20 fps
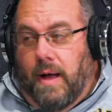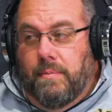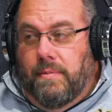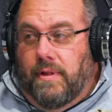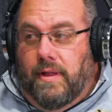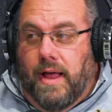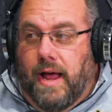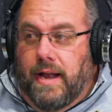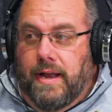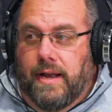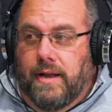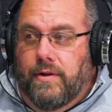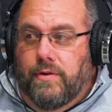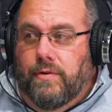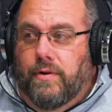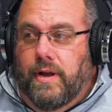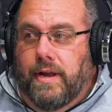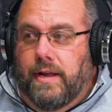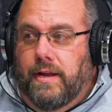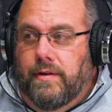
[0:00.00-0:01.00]
I'm glad I didn't
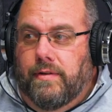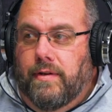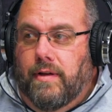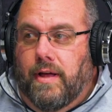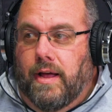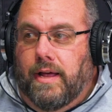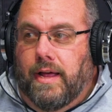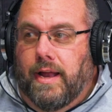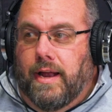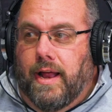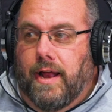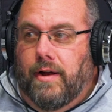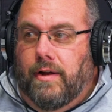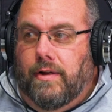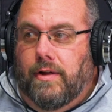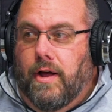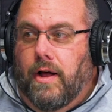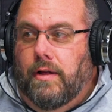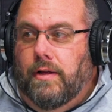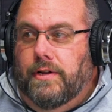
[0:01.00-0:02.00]
drink until I got out of
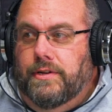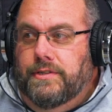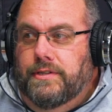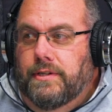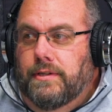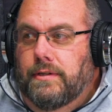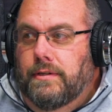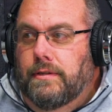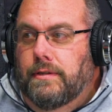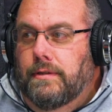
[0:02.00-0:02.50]
college.